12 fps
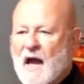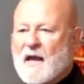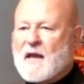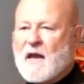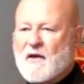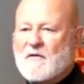
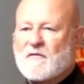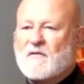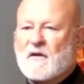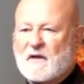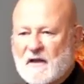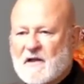have
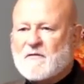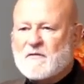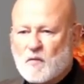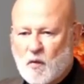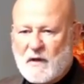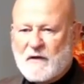lived
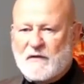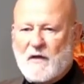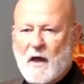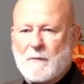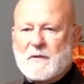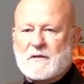with
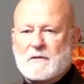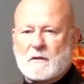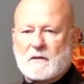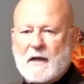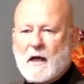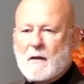up until
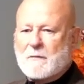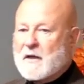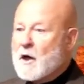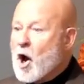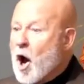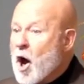now
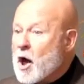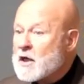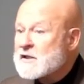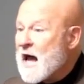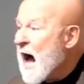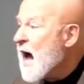
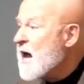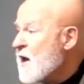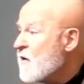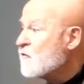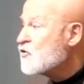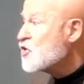because I
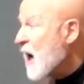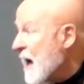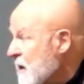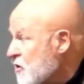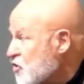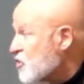have
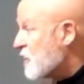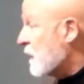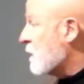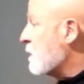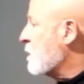changed it.